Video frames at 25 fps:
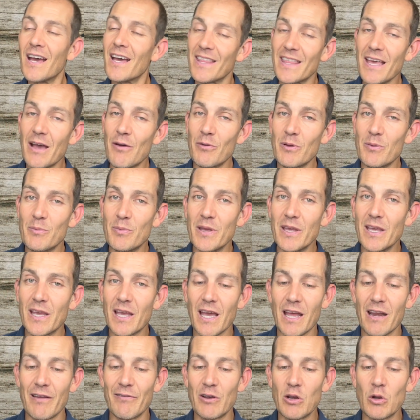that would be
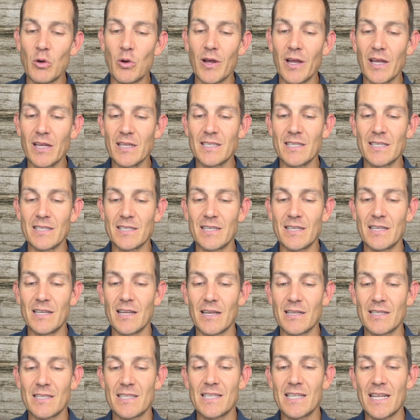kind of annoying since it
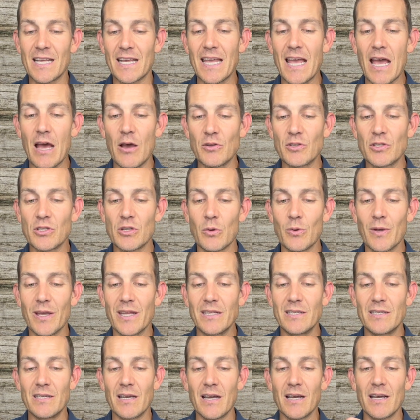does stick out. So
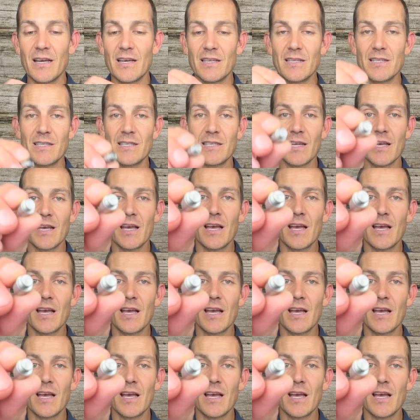it does